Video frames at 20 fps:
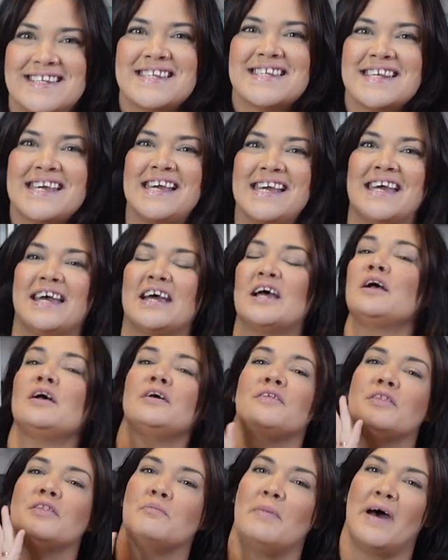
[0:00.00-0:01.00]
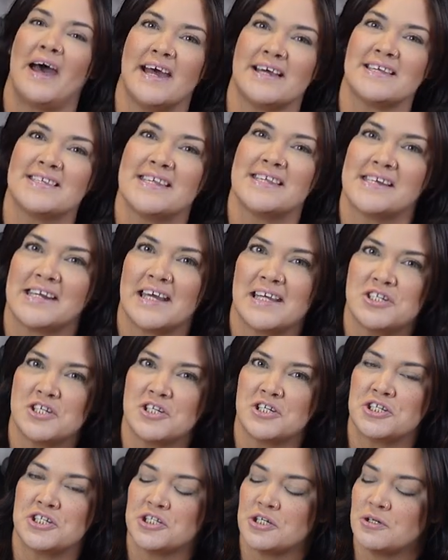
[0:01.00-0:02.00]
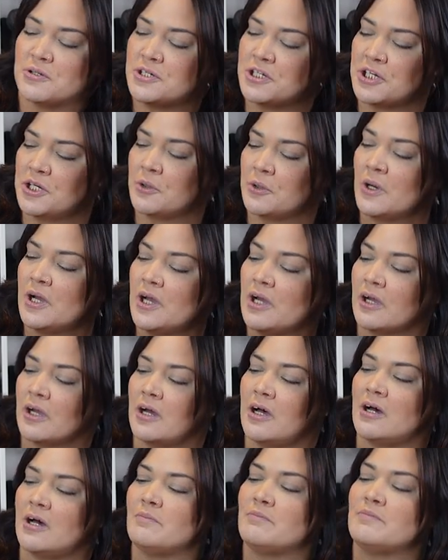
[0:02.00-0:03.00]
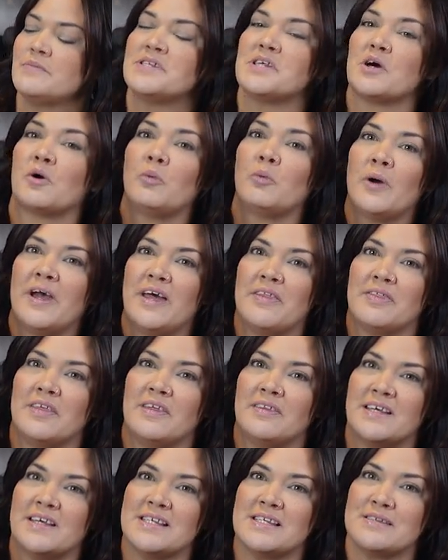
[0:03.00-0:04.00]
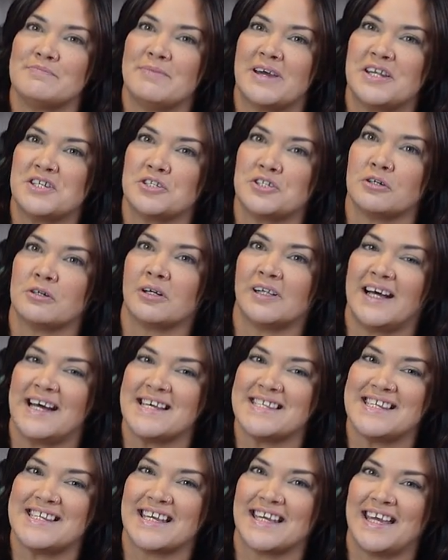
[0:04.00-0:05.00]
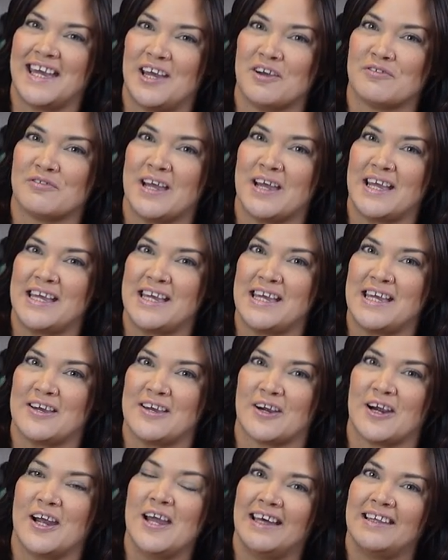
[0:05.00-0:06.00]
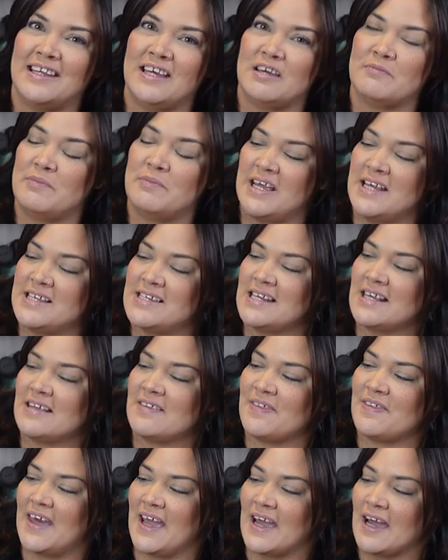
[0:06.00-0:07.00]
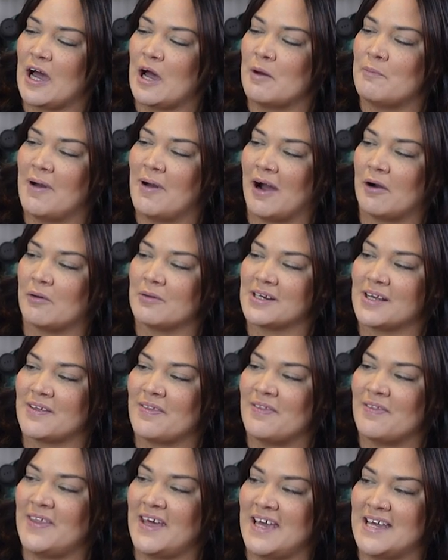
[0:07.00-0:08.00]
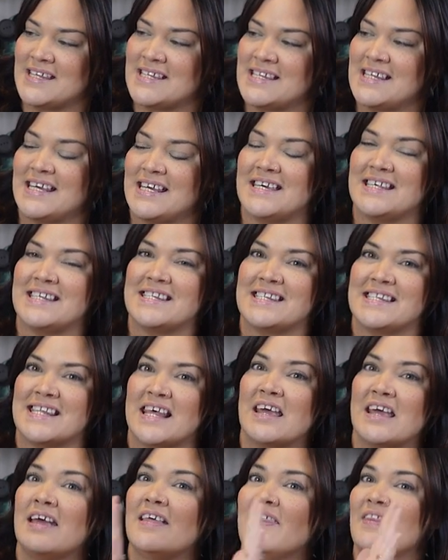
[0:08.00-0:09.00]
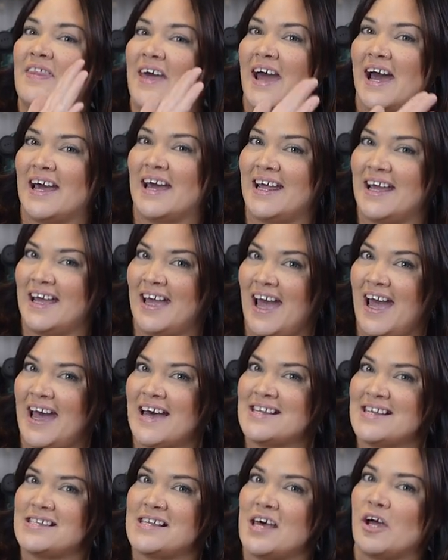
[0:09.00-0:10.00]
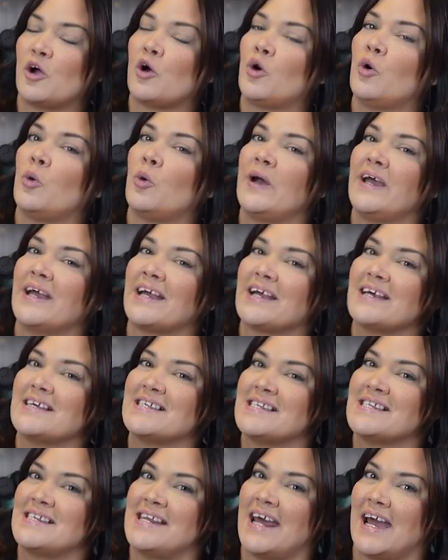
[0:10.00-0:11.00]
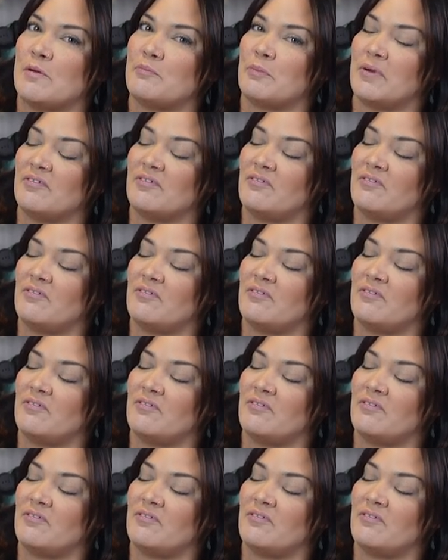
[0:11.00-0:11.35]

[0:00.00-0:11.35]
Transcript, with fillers: see, the bags that I just showed you comes with this Metro Classic kit right here. And the amazing thing about this is that it has a quick snap